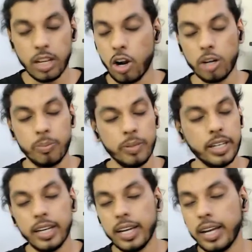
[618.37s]
Got me
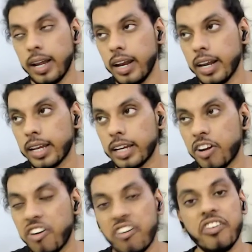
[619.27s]

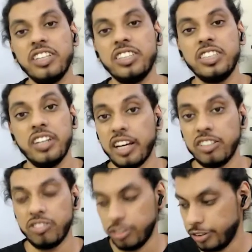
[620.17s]
crazy
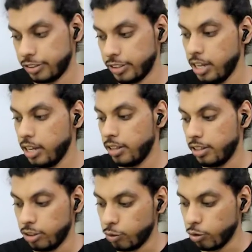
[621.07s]
nice results.
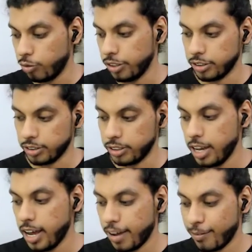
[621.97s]
These 4 phases.
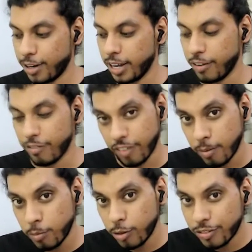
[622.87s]
I've got like
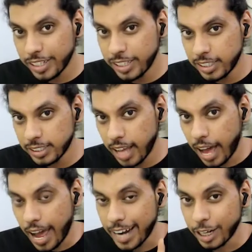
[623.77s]
one more phase
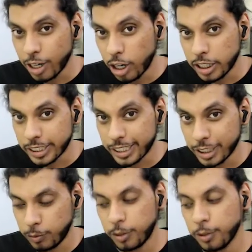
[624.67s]
I did not
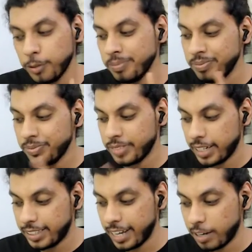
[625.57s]
discuss with you,
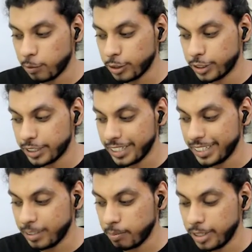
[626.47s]
that was
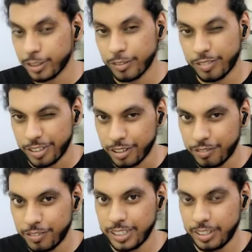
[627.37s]
in the place of
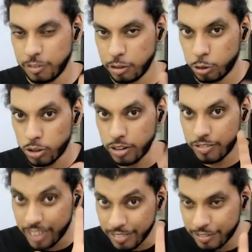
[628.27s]
3rd phase. There were total
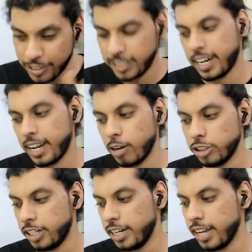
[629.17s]
5 phases that I
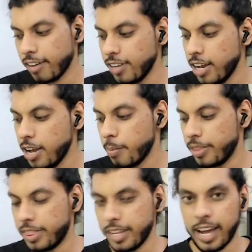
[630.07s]
originally have,
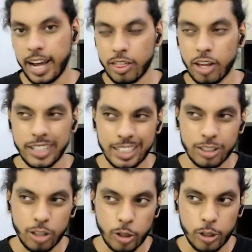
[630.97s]
but then I thought
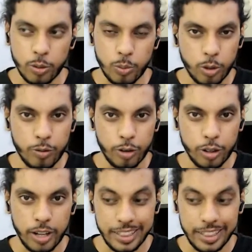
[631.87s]
that's not going to work for